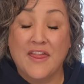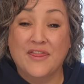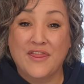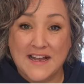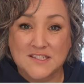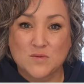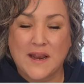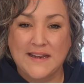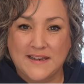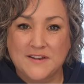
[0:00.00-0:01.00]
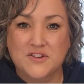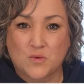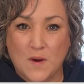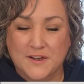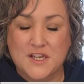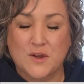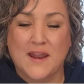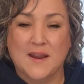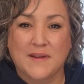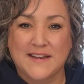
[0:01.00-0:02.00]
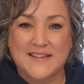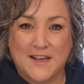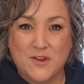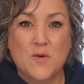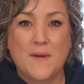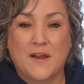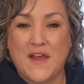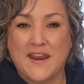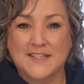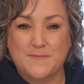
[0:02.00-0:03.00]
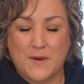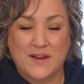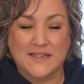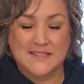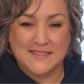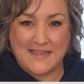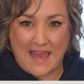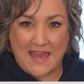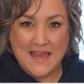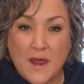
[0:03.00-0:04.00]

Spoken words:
And that's what I did in Toronto. And I'm going to tell you about that experience today.